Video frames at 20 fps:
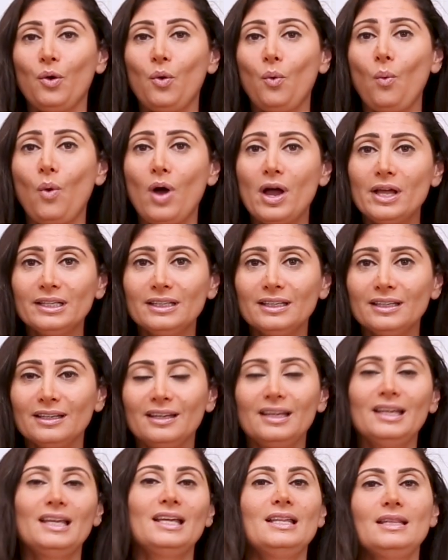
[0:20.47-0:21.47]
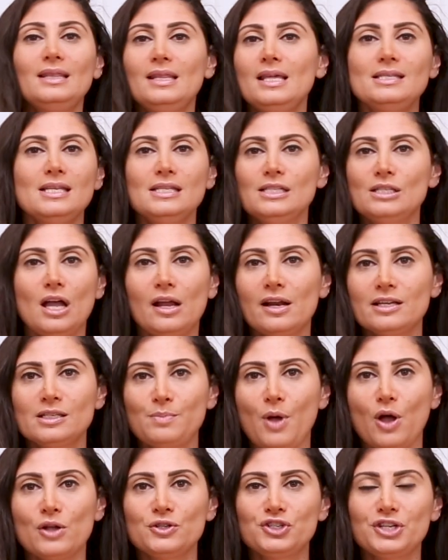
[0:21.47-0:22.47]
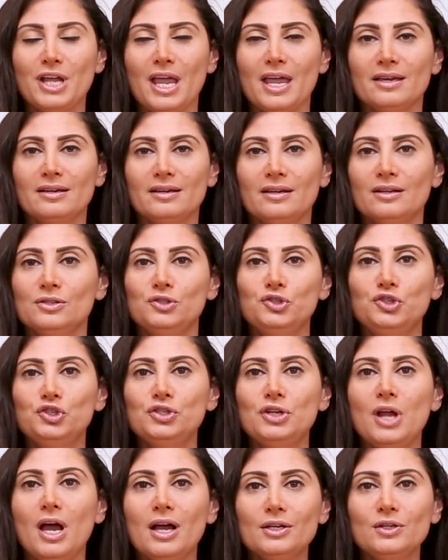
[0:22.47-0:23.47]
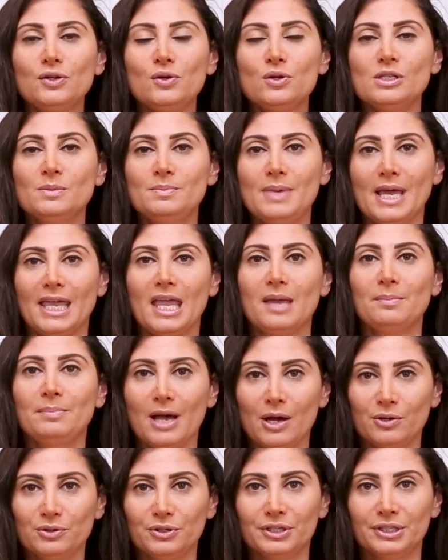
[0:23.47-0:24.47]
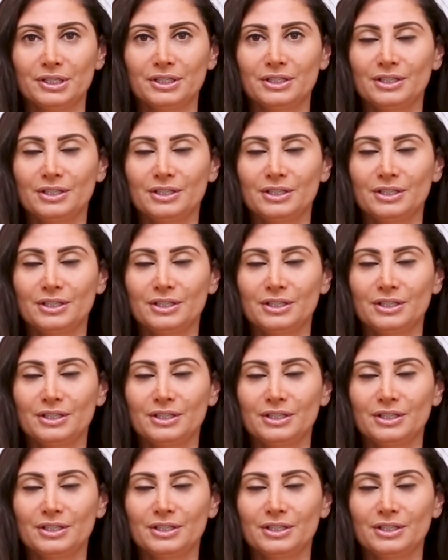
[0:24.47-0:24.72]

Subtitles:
1. This is not a sponge cake. Do not use baking powder.